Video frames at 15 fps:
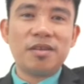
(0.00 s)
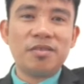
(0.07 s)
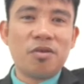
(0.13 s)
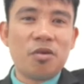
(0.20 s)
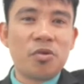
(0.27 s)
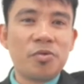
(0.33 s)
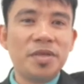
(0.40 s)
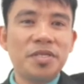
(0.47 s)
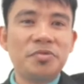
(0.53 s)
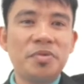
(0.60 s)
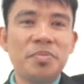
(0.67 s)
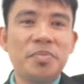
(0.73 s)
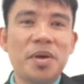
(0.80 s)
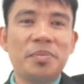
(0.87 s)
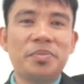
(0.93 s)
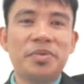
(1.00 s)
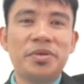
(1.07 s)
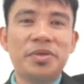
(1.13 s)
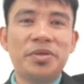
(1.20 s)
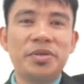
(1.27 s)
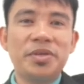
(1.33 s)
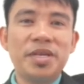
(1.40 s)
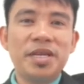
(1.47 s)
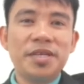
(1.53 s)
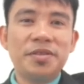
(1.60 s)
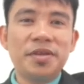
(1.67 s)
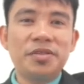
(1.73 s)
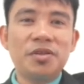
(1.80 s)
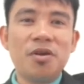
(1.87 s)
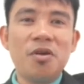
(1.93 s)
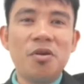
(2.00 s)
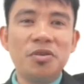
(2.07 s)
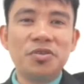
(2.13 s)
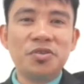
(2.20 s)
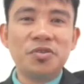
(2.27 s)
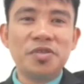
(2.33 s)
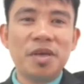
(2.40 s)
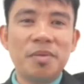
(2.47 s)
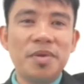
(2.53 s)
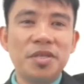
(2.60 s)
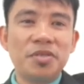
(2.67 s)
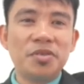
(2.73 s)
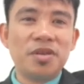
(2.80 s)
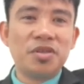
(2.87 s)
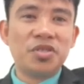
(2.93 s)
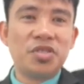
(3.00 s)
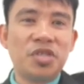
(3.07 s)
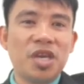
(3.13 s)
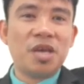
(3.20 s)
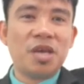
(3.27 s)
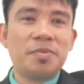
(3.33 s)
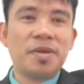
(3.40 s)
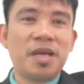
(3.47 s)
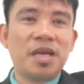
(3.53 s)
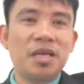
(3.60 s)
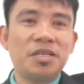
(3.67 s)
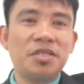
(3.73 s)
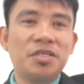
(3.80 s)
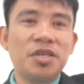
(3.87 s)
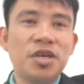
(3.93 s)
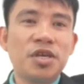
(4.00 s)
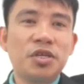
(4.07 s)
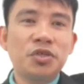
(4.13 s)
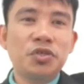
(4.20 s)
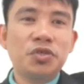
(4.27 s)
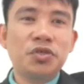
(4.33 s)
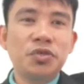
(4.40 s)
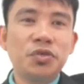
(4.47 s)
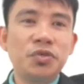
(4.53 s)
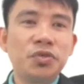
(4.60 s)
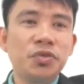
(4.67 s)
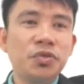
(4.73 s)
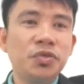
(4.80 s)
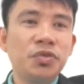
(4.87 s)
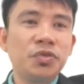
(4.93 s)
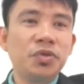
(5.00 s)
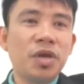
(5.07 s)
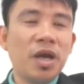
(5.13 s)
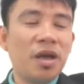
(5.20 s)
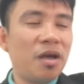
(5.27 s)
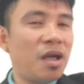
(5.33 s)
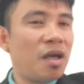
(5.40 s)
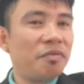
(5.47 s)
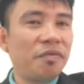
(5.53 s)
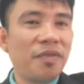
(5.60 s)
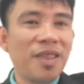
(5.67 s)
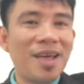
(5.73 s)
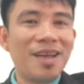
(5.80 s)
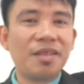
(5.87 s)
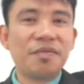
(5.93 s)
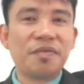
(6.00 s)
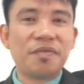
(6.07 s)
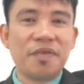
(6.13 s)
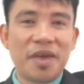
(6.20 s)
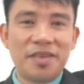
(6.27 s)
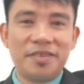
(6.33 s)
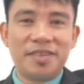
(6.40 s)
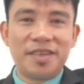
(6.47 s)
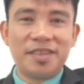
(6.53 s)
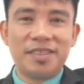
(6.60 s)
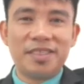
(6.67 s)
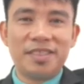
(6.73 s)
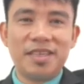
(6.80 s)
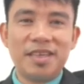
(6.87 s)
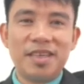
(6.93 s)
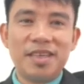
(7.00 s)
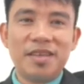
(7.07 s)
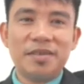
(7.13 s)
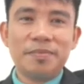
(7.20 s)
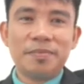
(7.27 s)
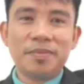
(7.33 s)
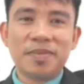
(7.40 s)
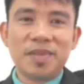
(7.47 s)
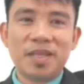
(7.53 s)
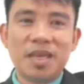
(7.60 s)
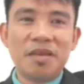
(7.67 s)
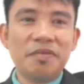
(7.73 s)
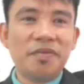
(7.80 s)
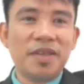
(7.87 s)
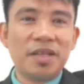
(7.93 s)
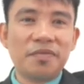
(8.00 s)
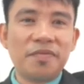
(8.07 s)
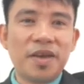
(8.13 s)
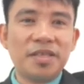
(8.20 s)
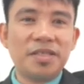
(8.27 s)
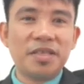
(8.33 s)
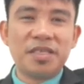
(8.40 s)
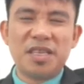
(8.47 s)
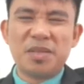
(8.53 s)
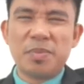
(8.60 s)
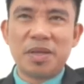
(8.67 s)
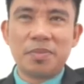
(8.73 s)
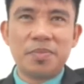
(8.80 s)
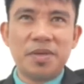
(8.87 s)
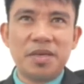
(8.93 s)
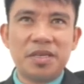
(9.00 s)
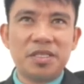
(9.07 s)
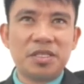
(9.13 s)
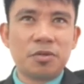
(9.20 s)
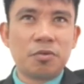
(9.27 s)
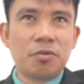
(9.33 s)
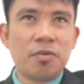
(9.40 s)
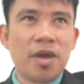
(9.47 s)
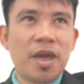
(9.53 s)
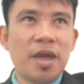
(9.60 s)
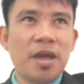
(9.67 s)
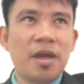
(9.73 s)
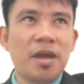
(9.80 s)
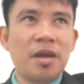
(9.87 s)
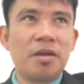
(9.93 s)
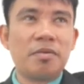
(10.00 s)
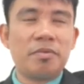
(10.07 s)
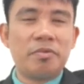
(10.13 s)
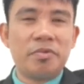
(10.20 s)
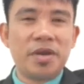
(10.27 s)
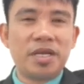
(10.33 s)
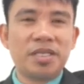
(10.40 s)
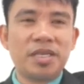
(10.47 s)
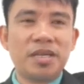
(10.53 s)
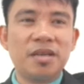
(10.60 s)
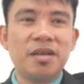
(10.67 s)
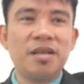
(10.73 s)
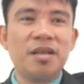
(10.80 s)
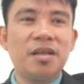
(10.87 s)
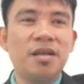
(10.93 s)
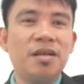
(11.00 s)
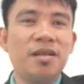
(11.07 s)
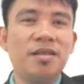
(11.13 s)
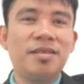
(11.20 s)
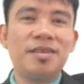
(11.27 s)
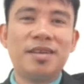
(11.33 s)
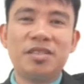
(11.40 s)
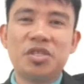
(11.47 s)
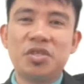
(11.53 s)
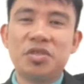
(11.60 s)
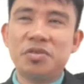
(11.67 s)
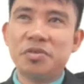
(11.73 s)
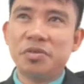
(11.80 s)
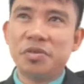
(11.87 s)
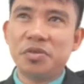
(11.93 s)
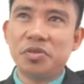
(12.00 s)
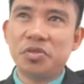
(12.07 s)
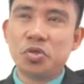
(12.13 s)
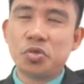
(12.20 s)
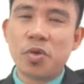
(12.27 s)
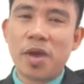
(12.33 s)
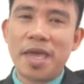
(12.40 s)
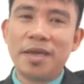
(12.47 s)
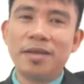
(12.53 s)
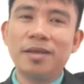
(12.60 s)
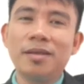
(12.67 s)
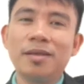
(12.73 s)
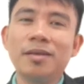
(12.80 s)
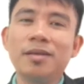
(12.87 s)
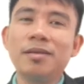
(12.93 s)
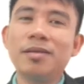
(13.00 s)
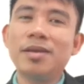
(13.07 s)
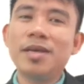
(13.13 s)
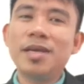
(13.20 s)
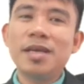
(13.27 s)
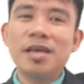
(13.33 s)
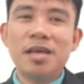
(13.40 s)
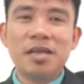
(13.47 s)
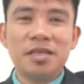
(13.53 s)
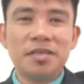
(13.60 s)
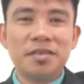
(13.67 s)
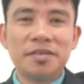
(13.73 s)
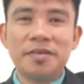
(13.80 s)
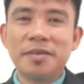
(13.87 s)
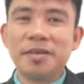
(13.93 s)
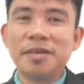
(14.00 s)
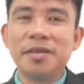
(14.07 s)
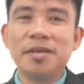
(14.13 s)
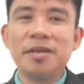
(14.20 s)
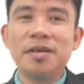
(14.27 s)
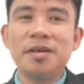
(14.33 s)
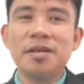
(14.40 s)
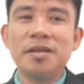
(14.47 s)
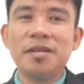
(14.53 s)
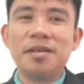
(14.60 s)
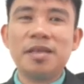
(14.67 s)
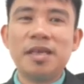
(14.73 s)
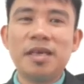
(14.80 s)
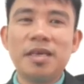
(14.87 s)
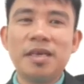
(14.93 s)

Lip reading: and always remember that all two-dimensional shape has have flat faces. Okay, flat faces, it might be a square, rectangle, a triangle, a circle,